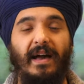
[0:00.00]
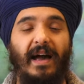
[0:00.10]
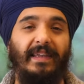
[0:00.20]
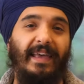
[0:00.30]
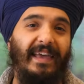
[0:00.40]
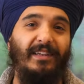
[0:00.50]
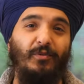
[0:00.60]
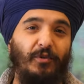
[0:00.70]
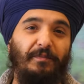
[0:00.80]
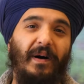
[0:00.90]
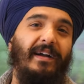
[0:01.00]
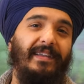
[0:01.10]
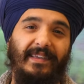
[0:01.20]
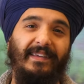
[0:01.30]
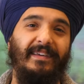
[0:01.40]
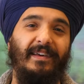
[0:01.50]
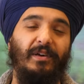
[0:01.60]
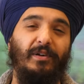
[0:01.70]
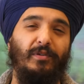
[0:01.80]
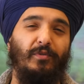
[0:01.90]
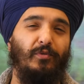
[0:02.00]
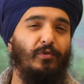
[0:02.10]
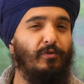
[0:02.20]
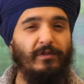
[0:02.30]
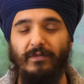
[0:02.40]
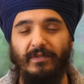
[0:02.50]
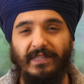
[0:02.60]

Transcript: And in Gurbani, Guru